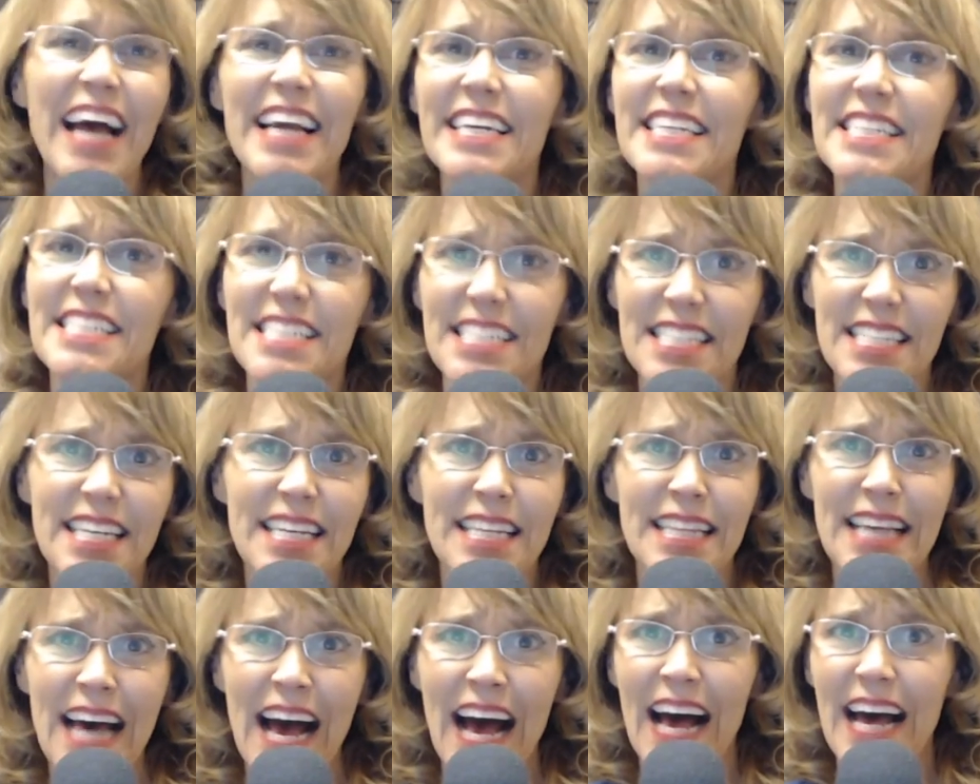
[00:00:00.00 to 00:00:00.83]
I can
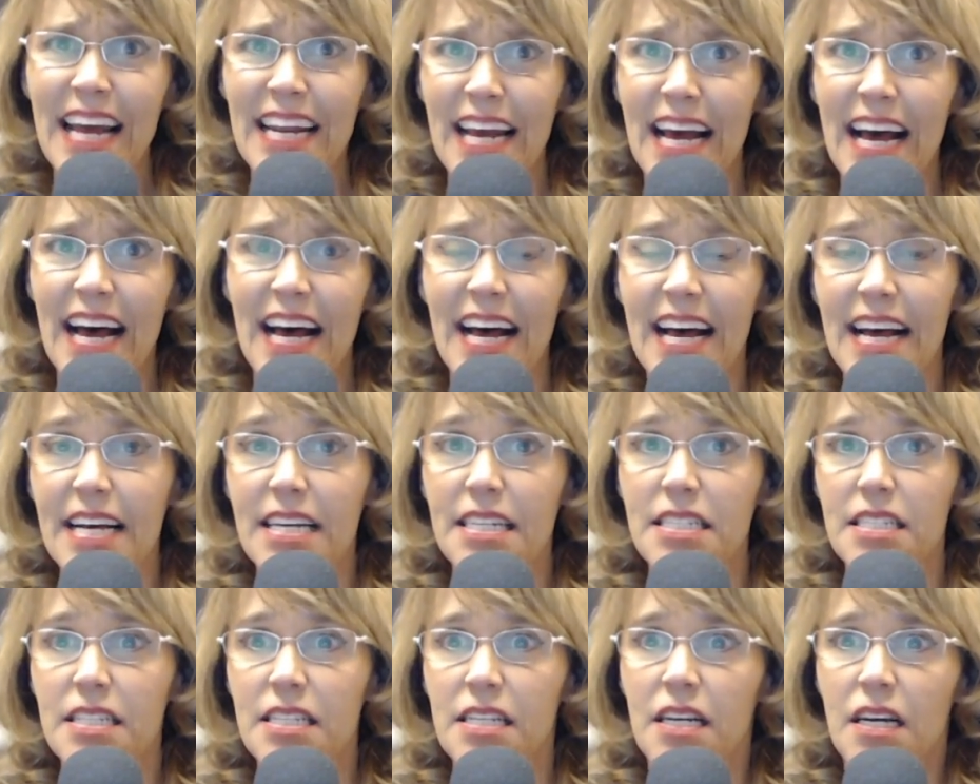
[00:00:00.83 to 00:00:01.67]
see that
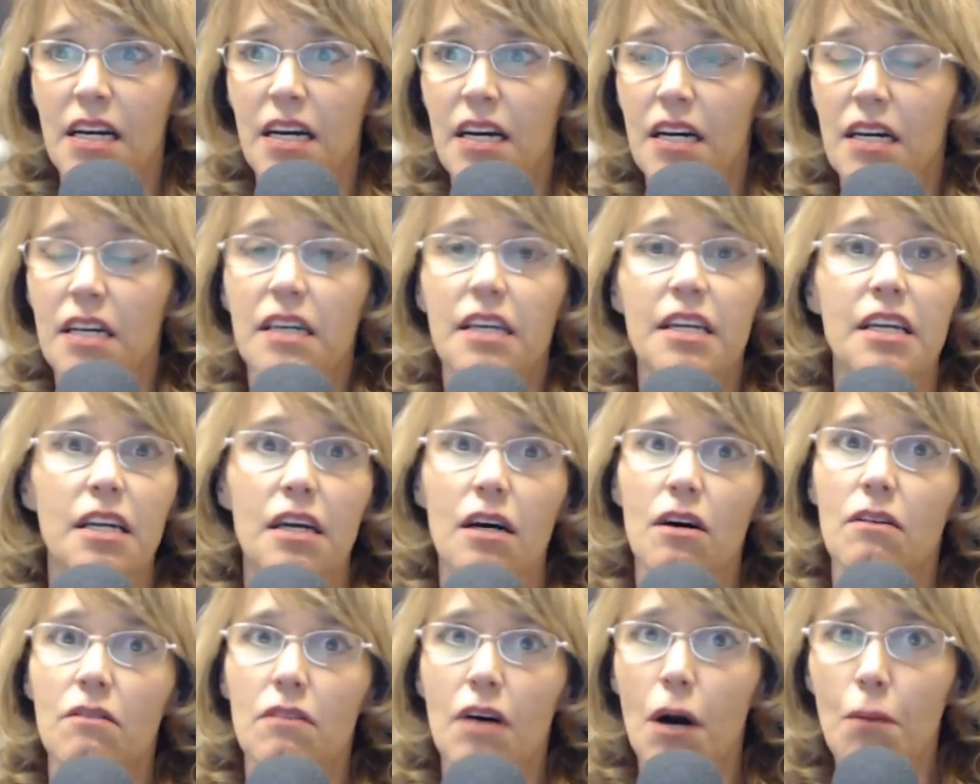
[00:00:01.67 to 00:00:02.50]
as, you
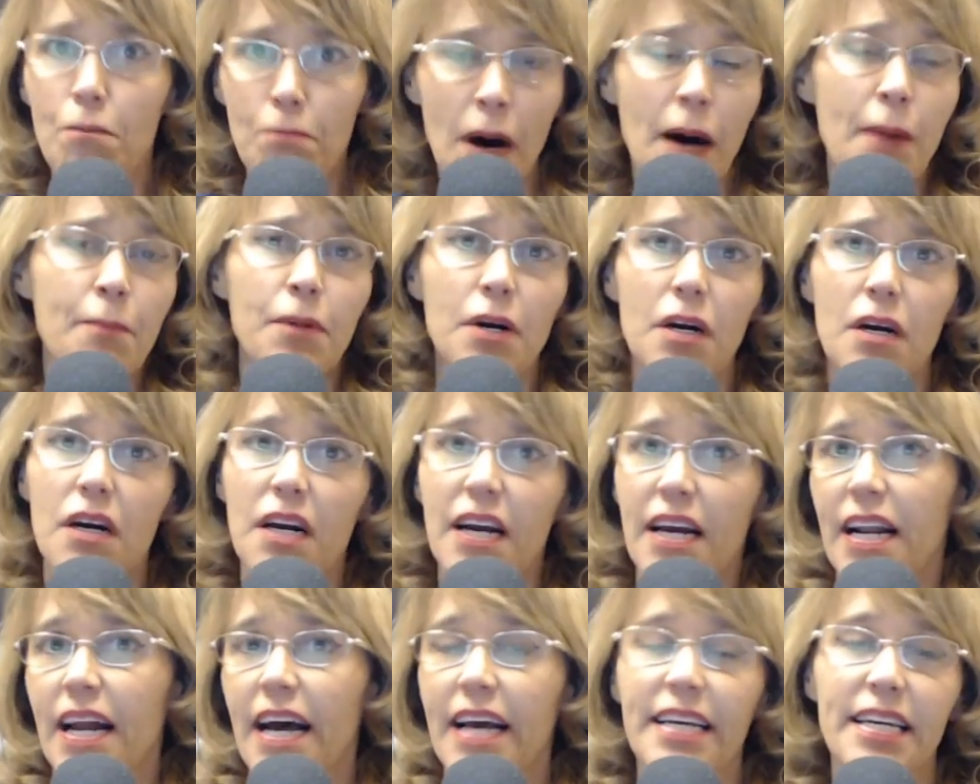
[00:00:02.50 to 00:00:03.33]
know, a
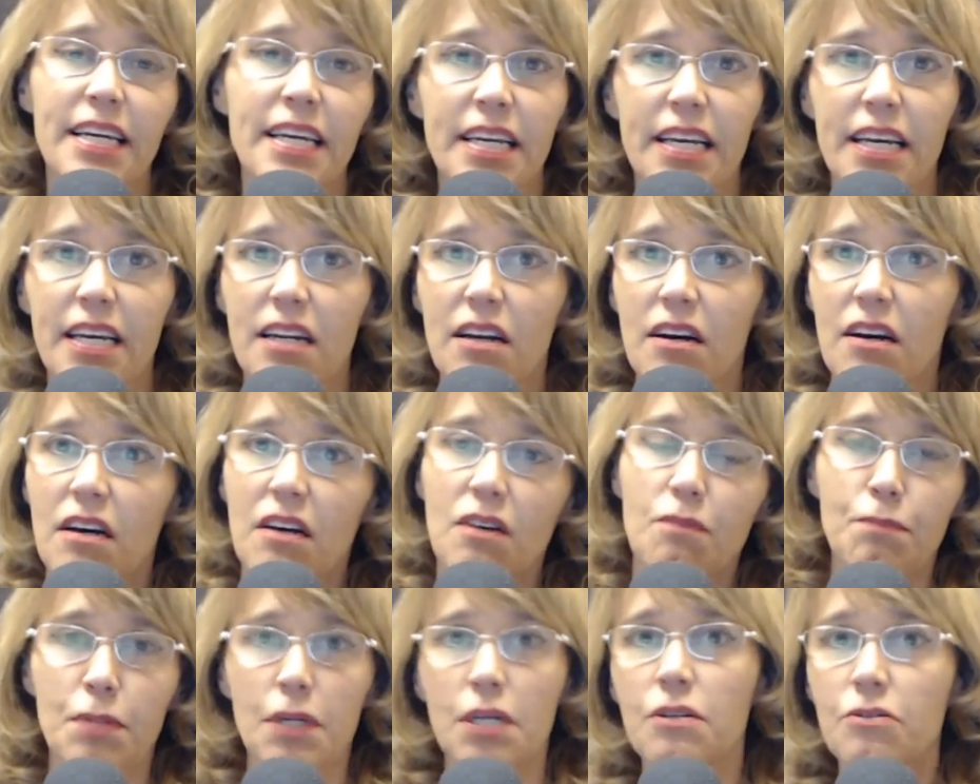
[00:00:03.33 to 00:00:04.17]
bummer, and I can get
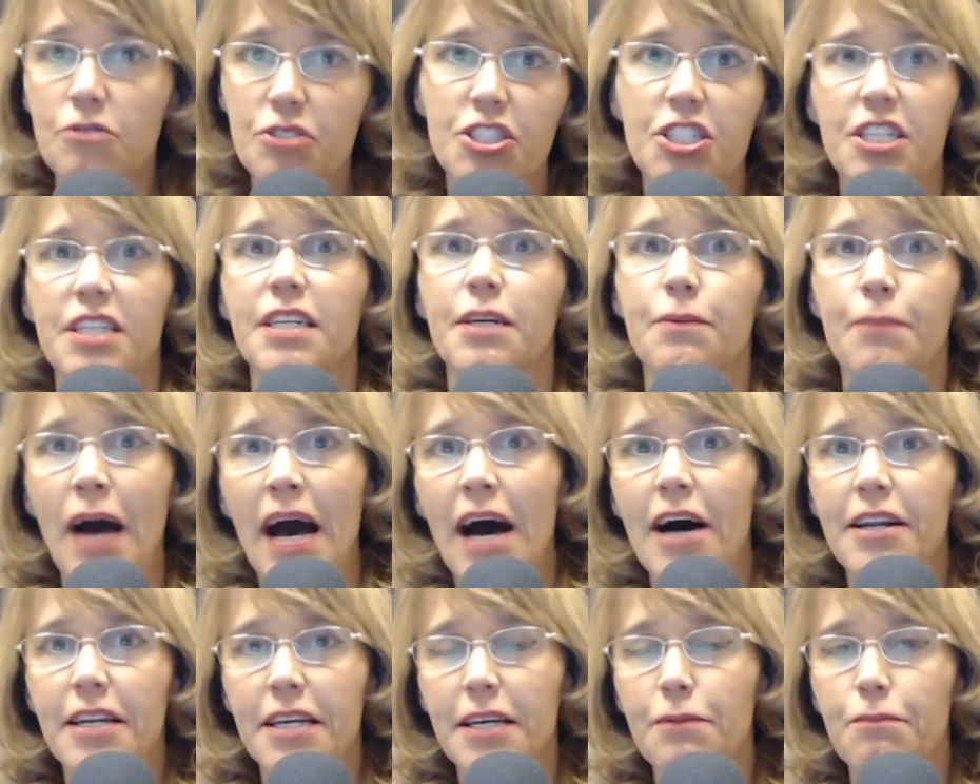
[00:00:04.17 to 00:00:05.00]
all poochy
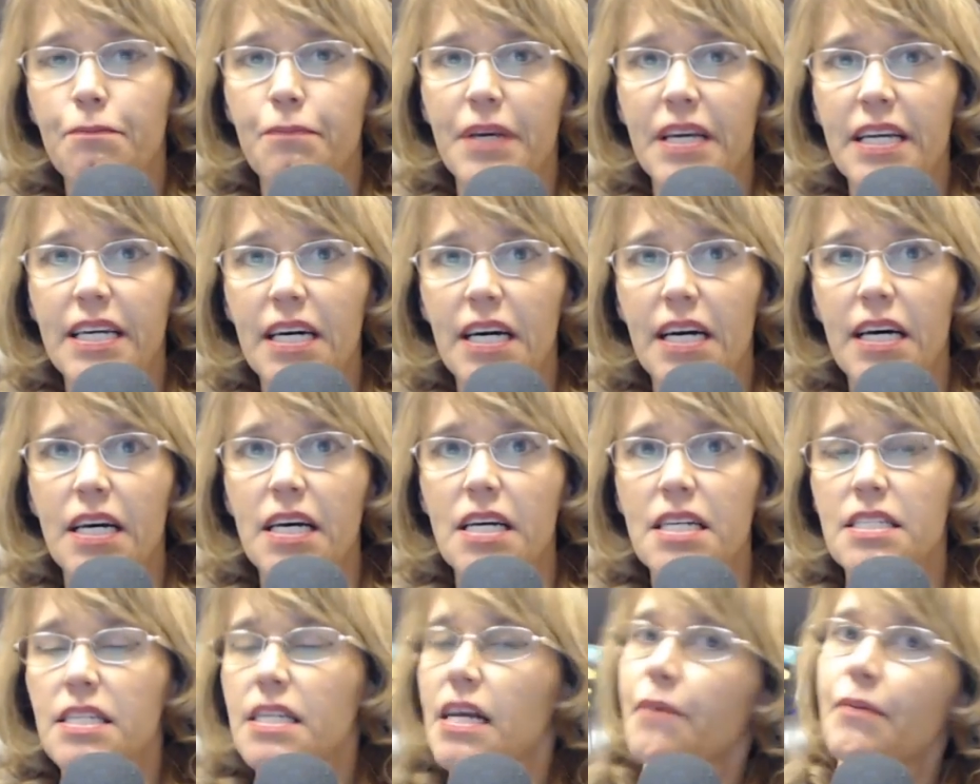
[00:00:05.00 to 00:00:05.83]
about it
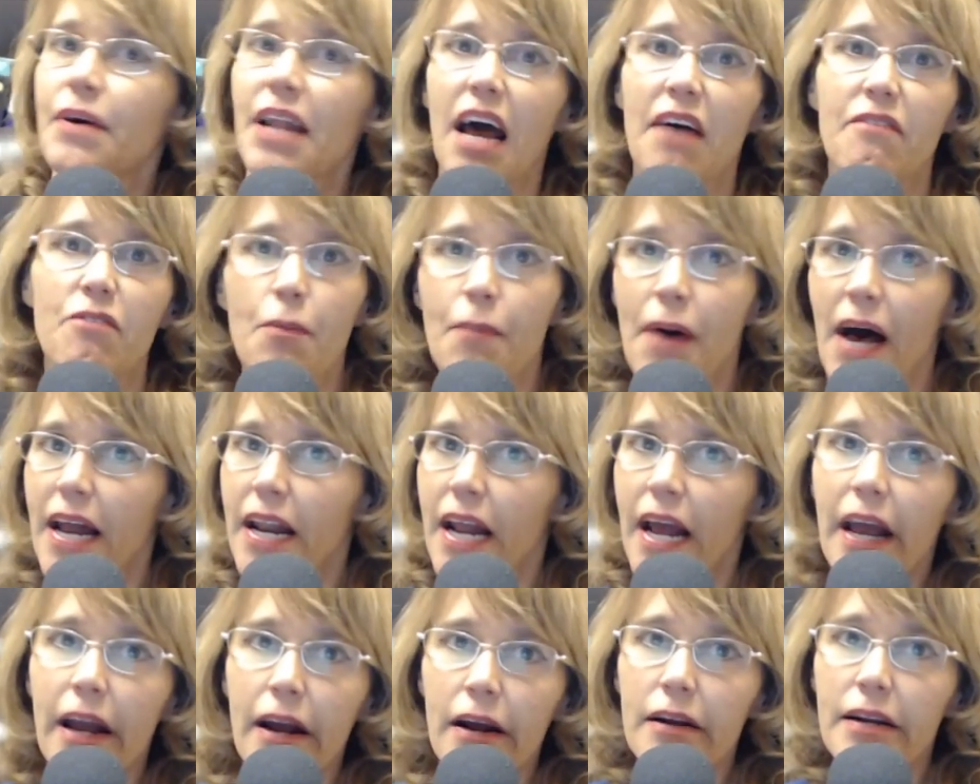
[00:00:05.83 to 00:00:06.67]
because I'm going to have a
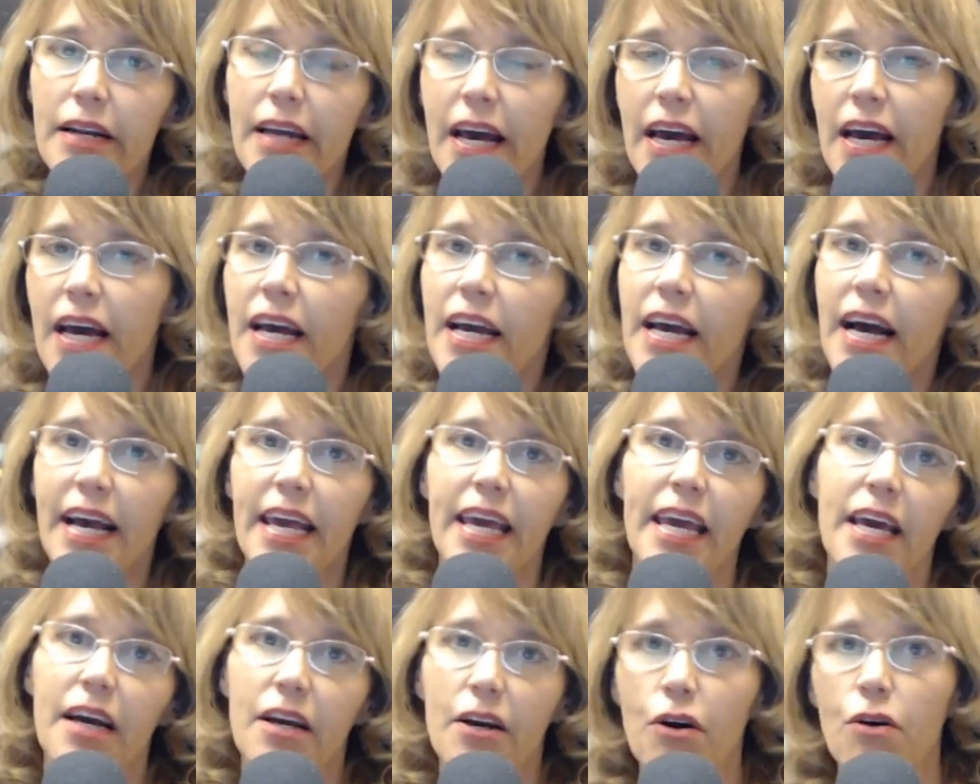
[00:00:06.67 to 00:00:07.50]
bad hair day. I
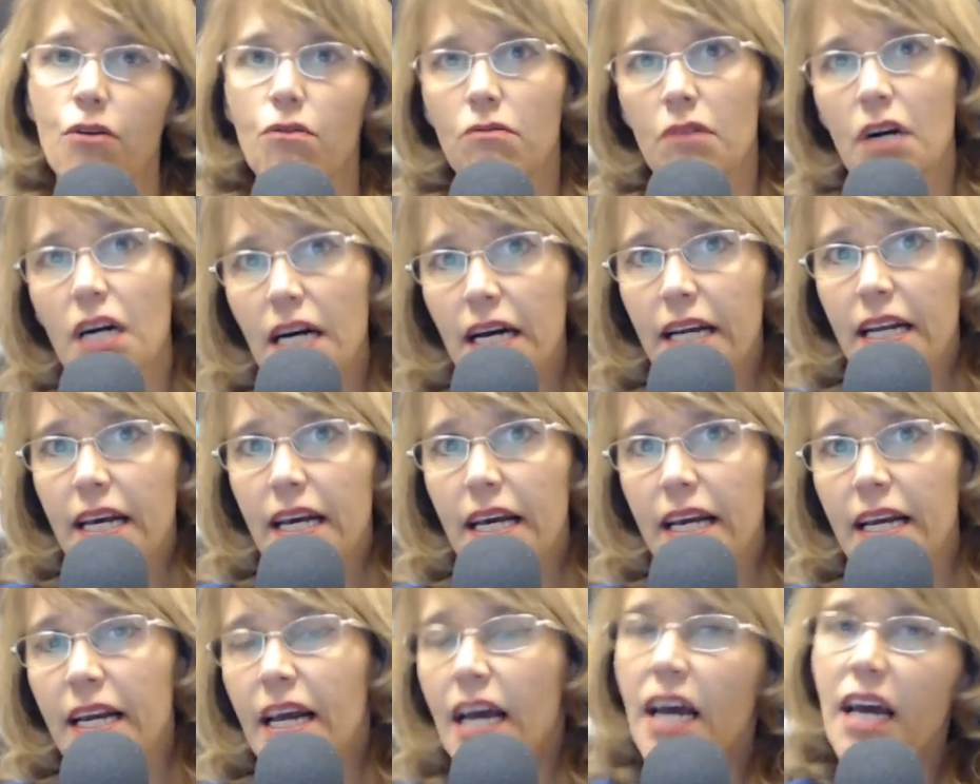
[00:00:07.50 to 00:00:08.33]
can't go
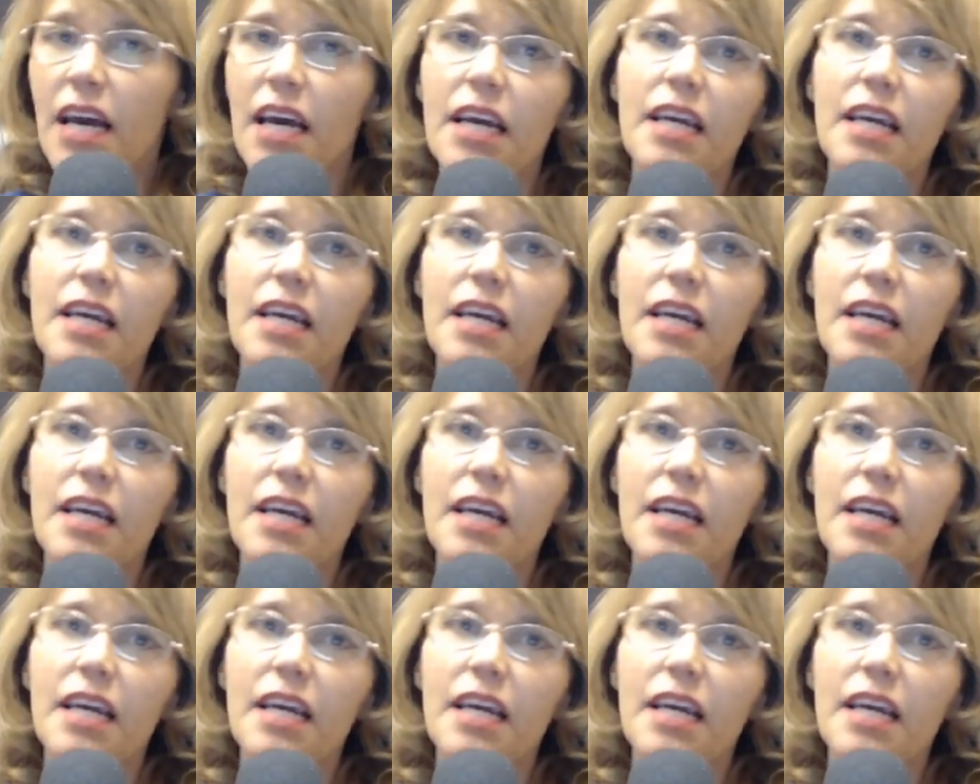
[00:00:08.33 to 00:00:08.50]
running.